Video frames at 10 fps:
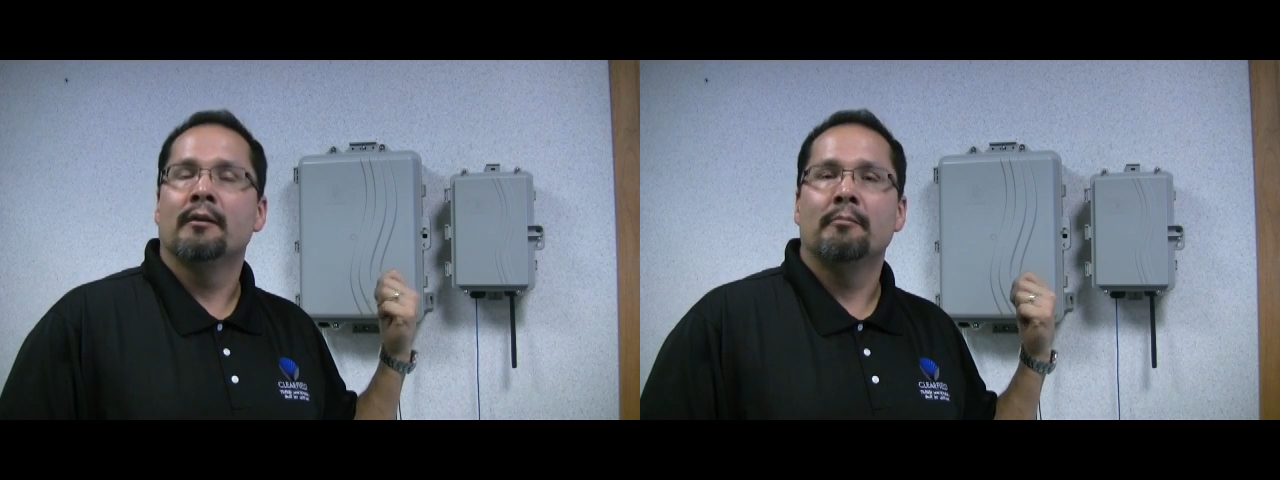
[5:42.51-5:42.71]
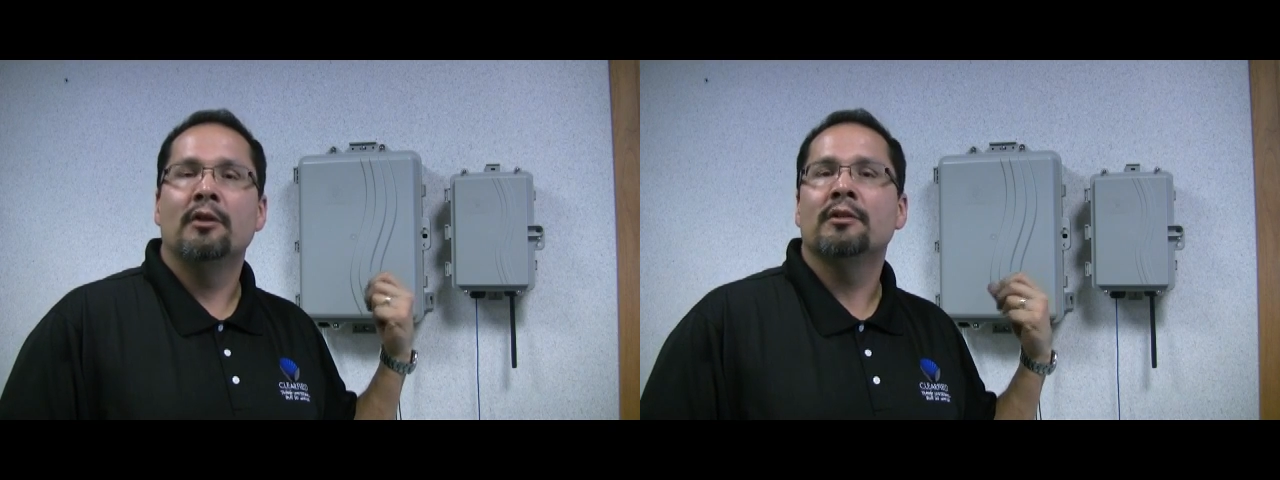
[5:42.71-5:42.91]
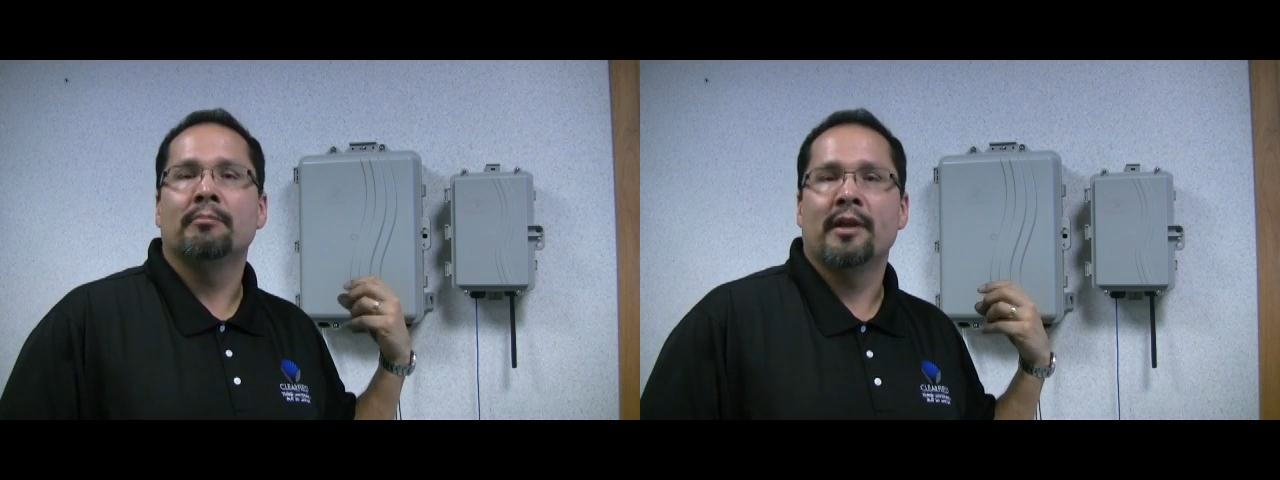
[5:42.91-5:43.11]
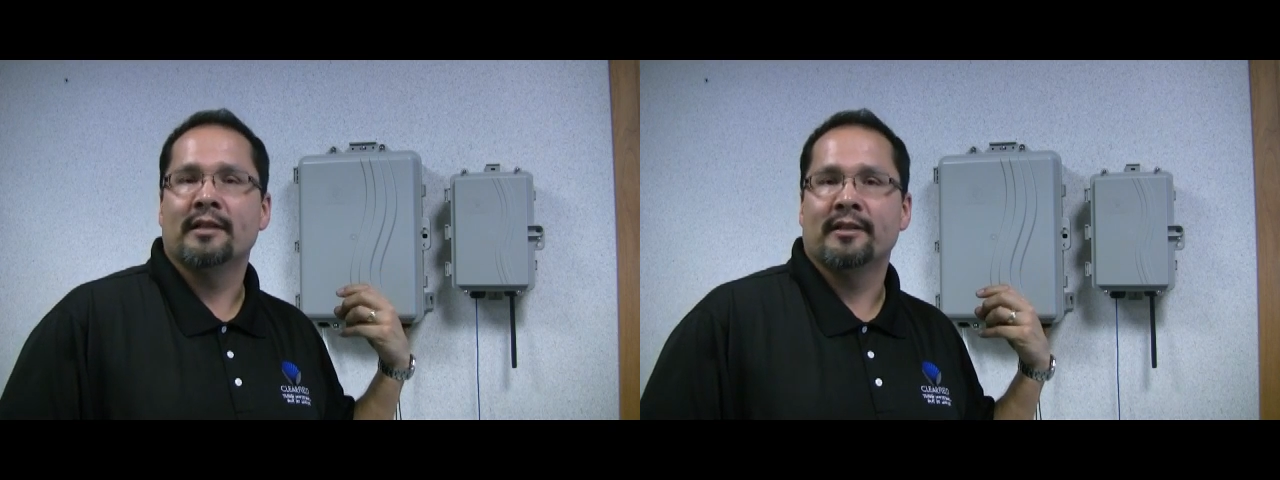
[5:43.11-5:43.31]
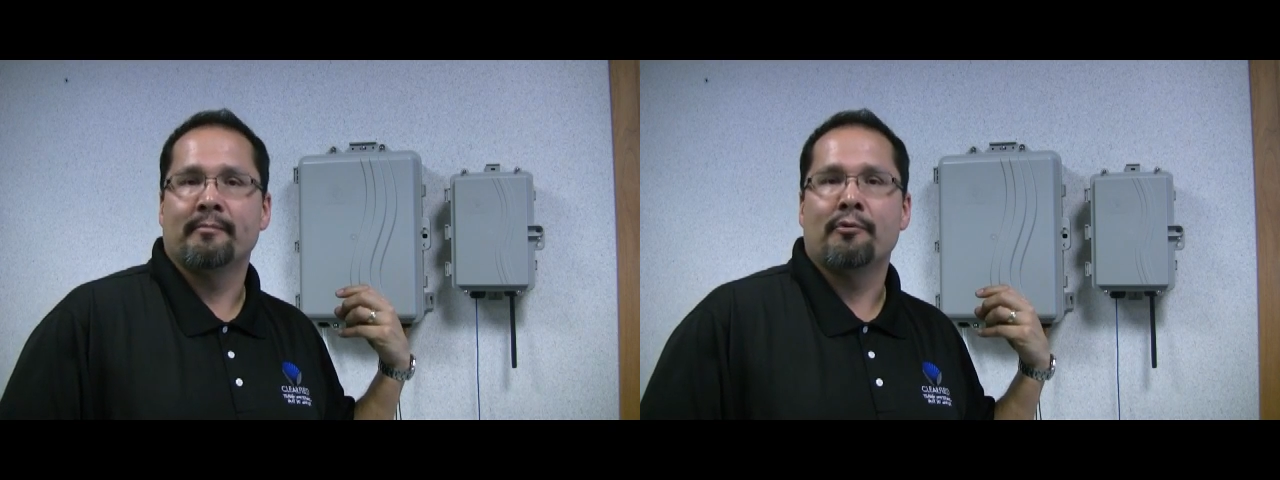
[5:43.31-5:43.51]

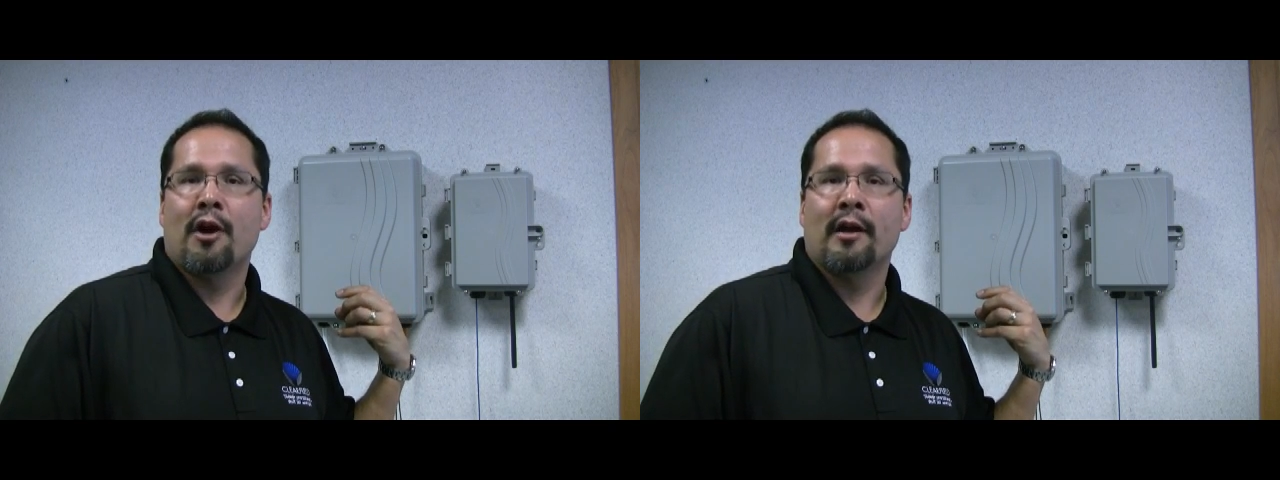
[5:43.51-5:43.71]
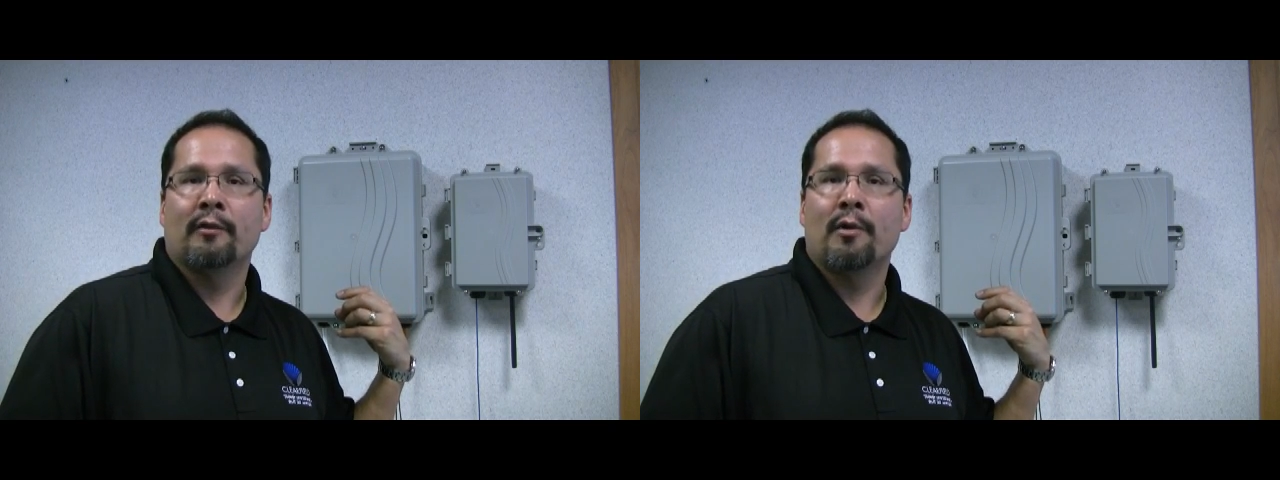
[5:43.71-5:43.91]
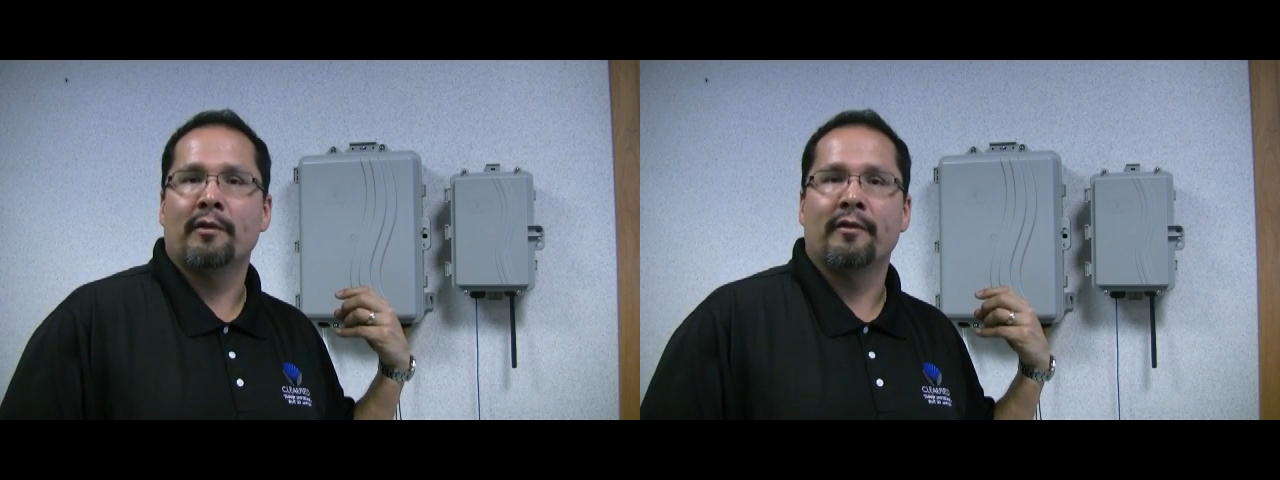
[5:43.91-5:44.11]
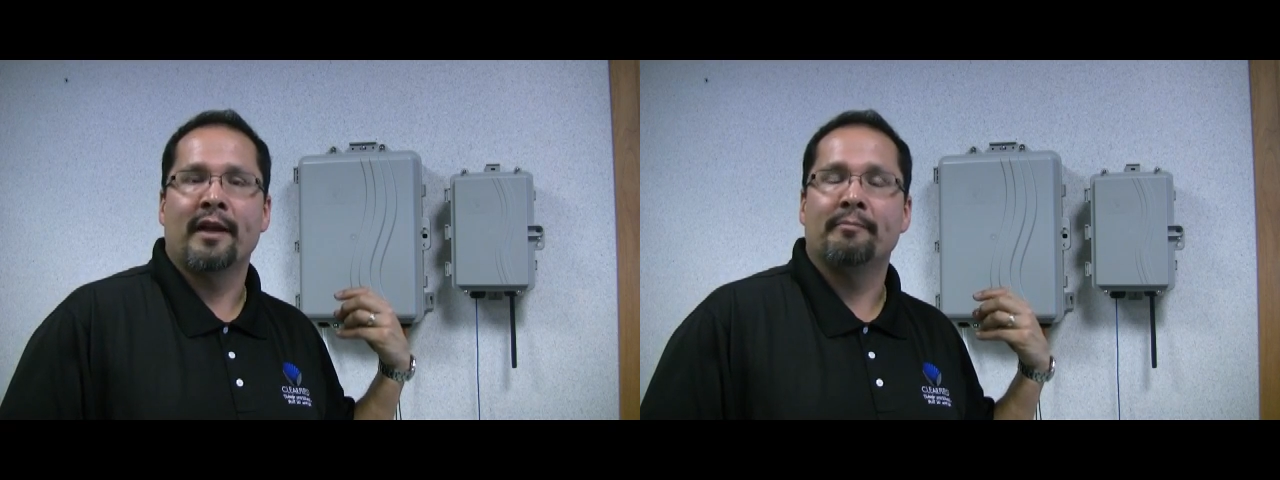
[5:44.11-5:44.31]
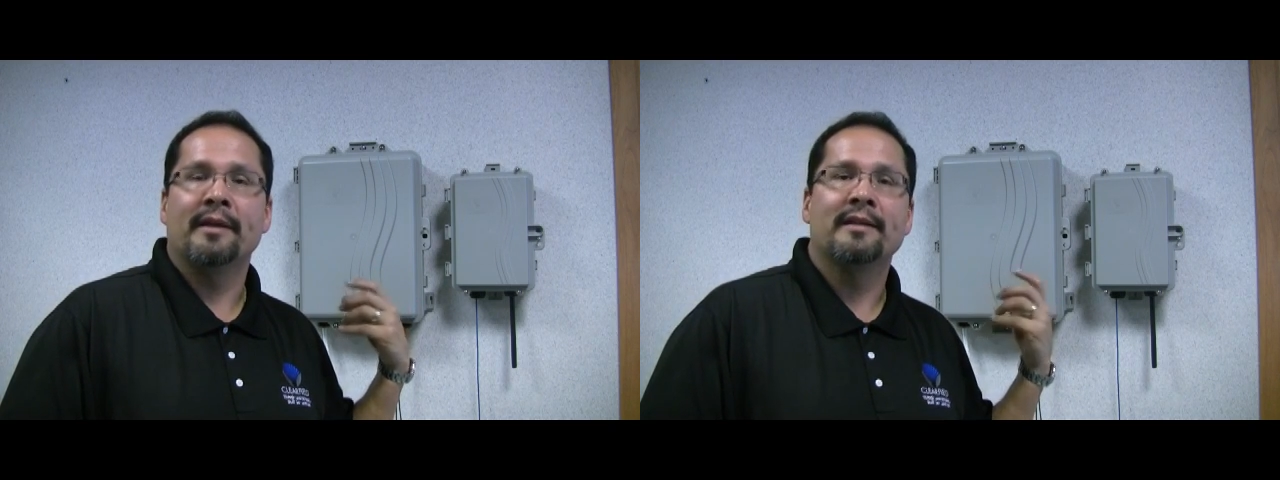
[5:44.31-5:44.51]
multiplexing product, whether that be